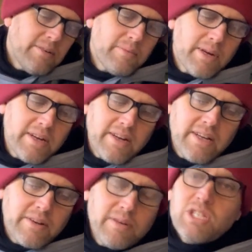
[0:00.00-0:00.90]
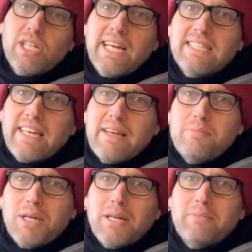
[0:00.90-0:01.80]
where it originally has 8
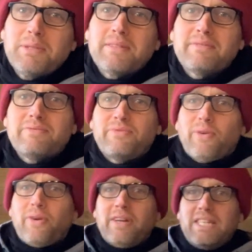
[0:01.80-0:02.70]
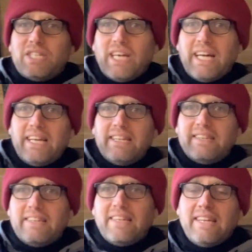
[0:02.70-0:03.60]
bulbs, 4 on each side,
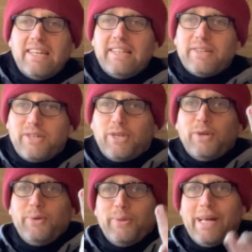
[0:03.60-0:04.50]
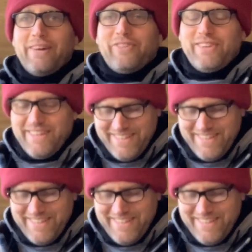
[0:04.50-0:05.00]
and there's 2 left